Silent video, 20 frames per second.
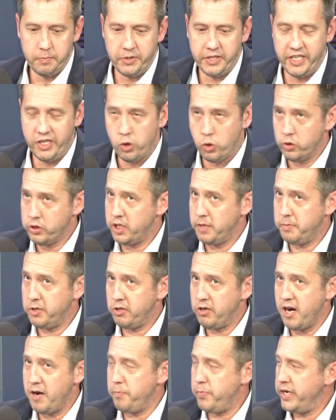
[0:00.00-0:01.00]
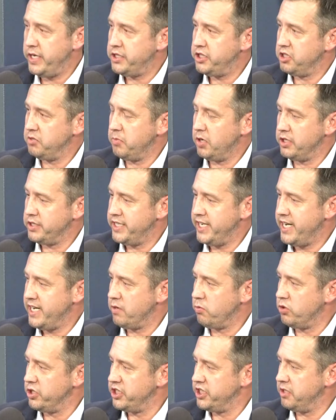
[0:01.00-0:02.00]
But the old Democrat base in
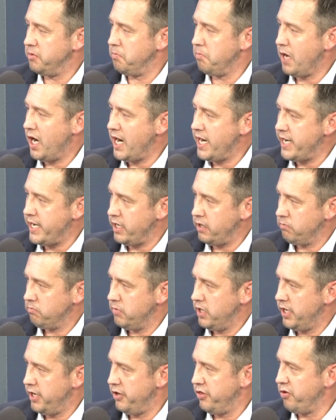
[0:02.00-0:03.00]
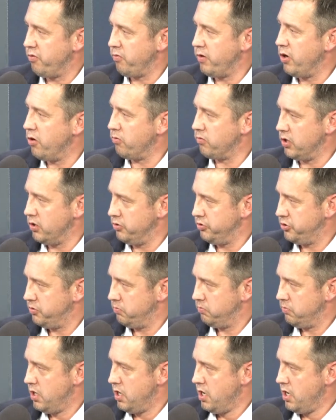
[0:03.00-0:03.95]
Montana was in mining and in the railroads,